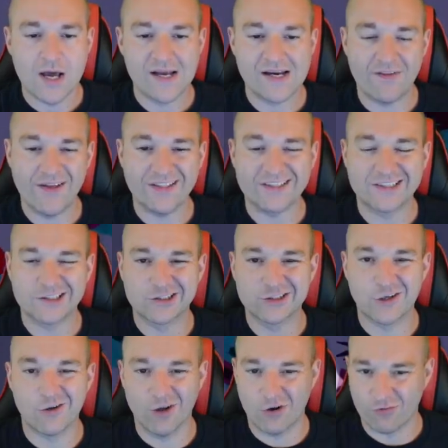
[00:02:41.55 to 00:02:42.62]
Now that's
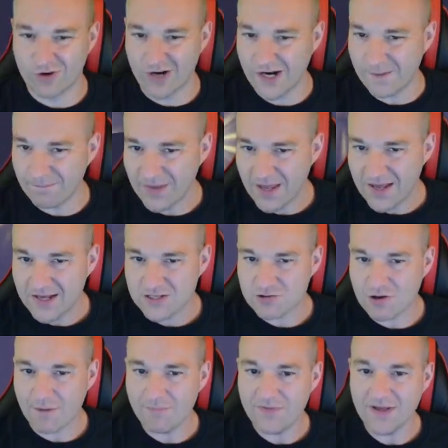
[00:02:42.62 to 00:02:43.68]
solo, right?
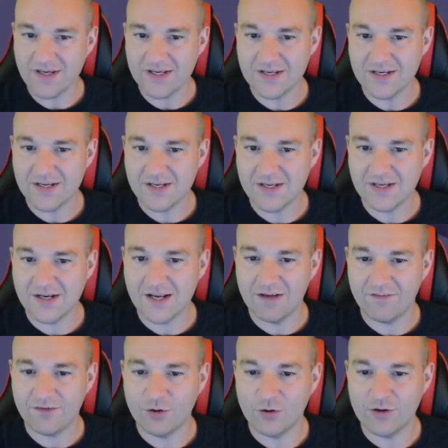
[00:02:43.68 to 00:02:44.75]
So I'm thinking
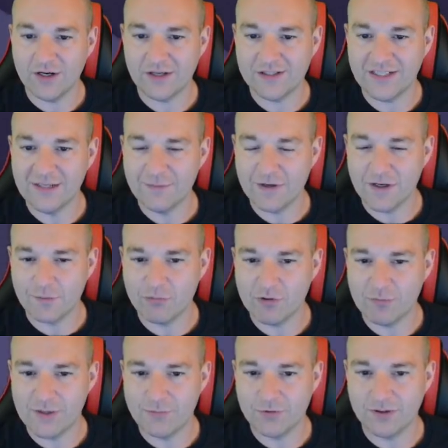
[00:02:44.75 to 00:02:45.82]
if you're teaming up with
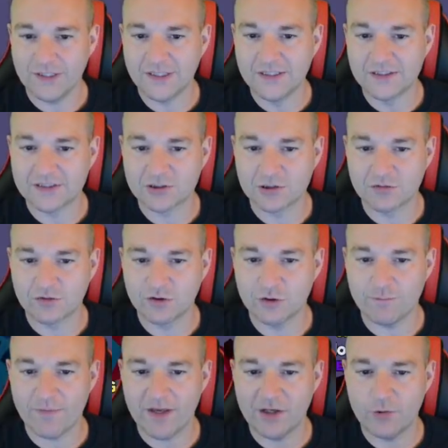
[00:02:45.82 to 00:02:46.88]
people in the
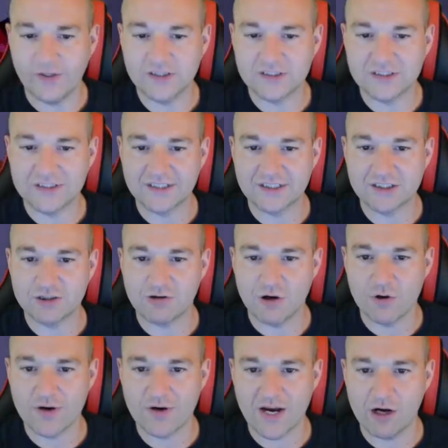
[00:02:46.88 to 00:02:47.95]
server and you each stick to your
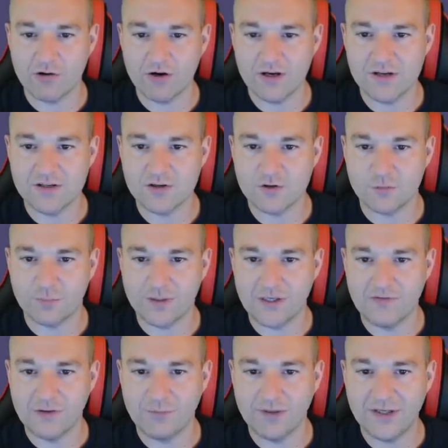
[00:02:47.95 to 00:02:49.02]
own area and don't
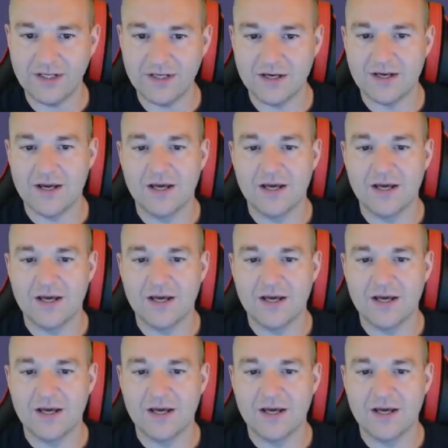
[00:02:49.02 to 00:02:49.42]
PvP,